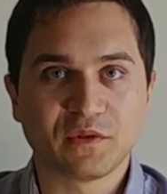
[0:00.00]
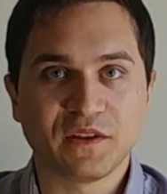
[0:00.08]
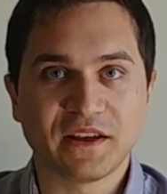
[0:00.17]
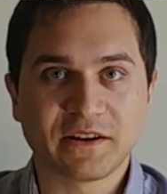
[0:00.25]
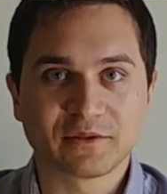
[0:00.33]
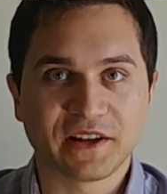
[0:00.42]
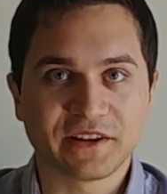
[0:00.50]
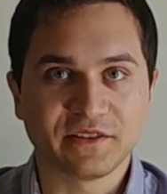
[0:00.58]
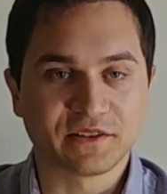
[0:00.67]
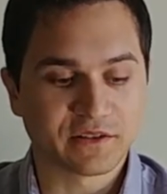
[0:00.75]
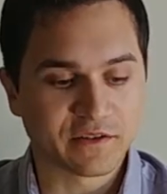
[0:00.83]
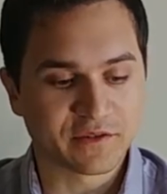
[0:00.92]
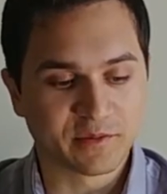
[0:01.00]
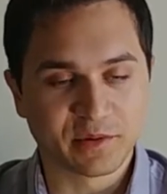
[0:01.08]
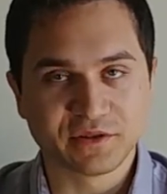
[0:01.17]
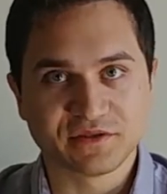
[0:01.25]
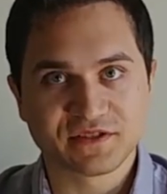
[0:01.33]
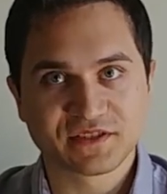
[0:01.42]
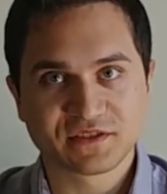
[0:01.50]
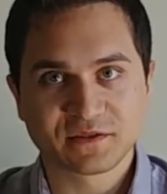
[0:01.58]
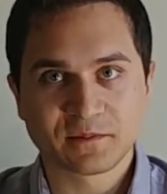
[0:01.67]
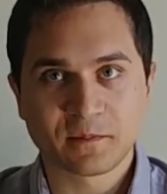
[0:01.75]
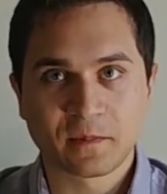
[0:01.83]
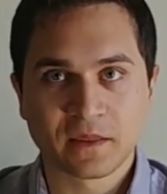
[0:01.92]
the outline of the birds.
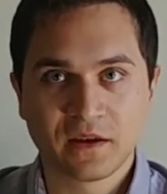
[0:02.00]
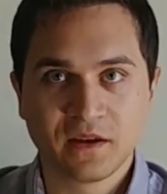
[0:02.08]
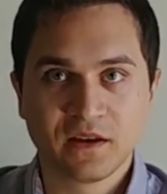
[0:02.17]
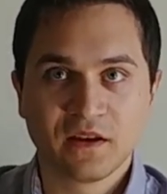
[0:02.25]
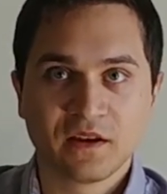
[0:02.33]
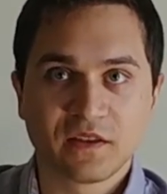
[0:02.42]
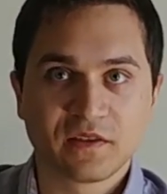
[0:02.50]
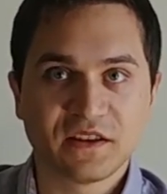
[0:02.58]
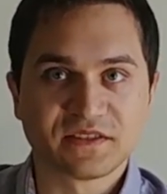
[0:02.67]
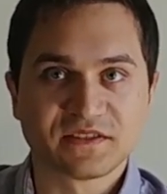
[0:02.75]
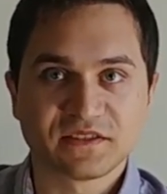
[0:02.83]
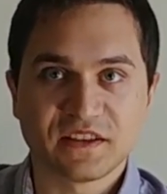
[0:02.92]
This